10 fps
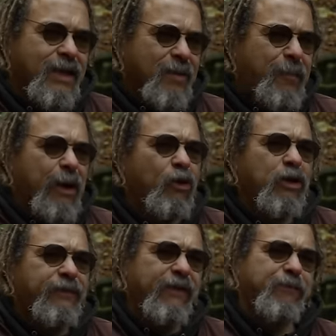The
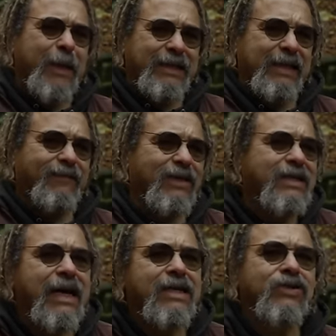biography by David
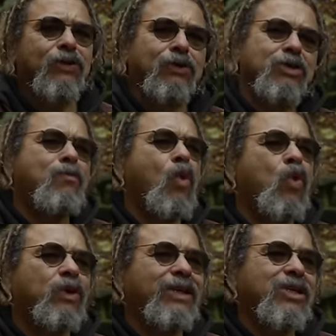Nassau is
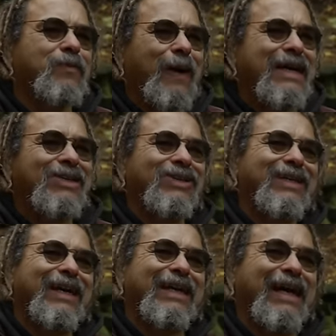more
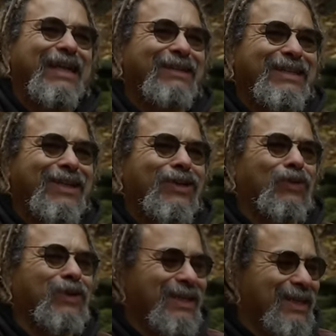dispassionate and
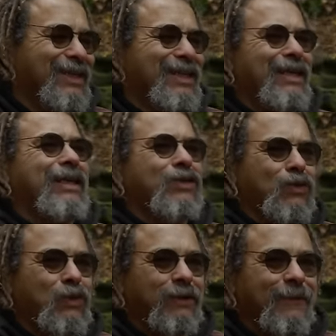analytical than Carnegie's
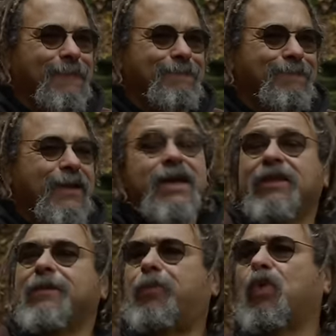own.
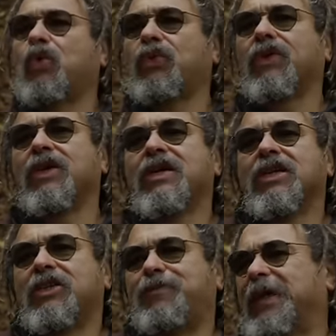They both
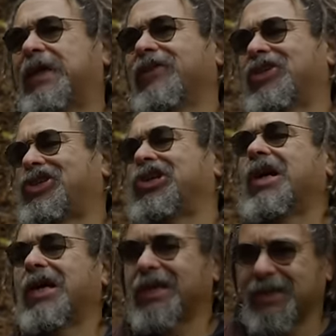speak of his
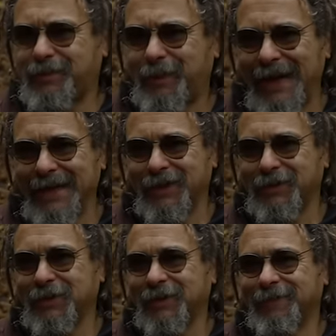Chartist background,